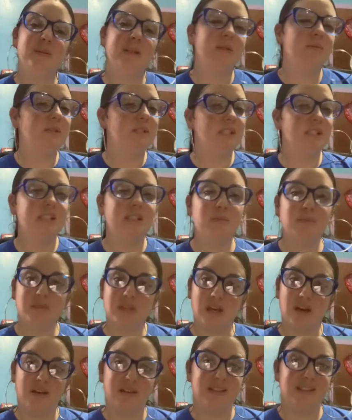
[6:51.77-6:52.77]
it was just some
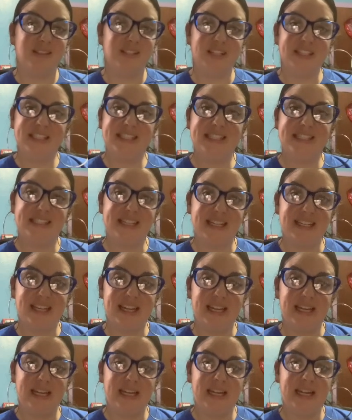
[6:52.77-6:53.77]
thoughts on this
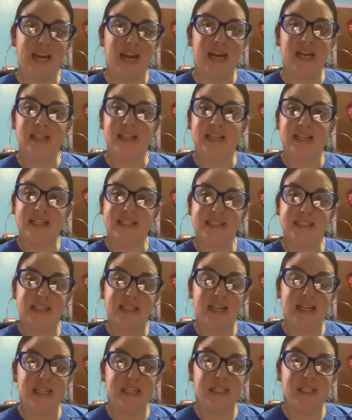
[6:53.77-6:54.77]
Sunday. Like I said,
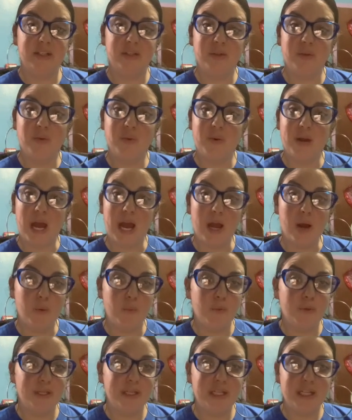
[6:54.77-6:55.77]
I do not
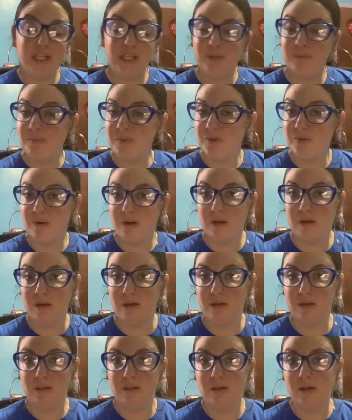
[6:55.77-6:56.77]
want to keep you
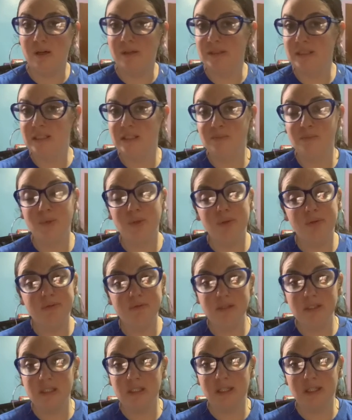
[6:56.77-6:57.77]
all on this
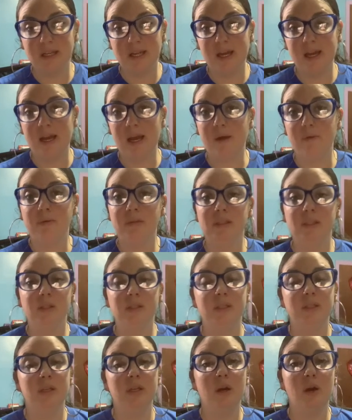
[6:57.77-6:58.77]
beautiful Sunday. I
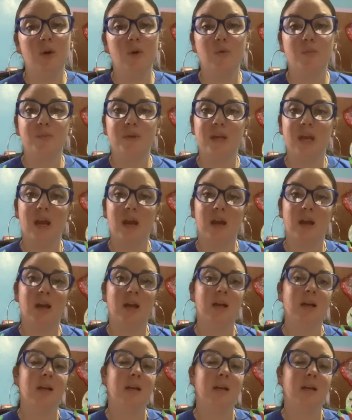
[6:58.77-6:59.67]
really hope y'all